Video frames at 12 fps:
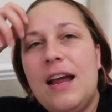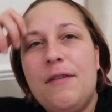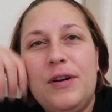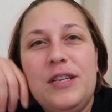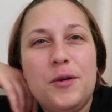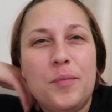
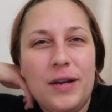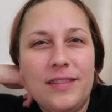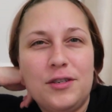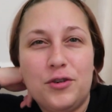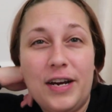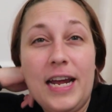if we do bring
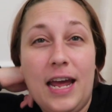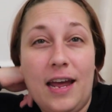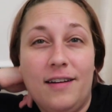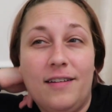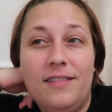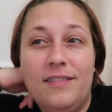the tree
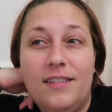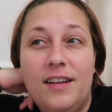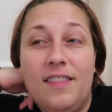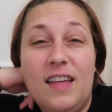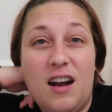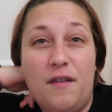in
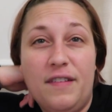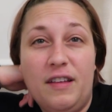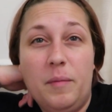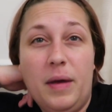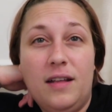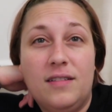then I'll
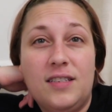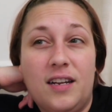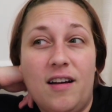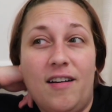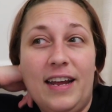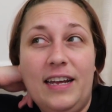film it
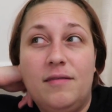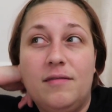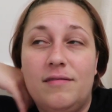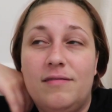tonight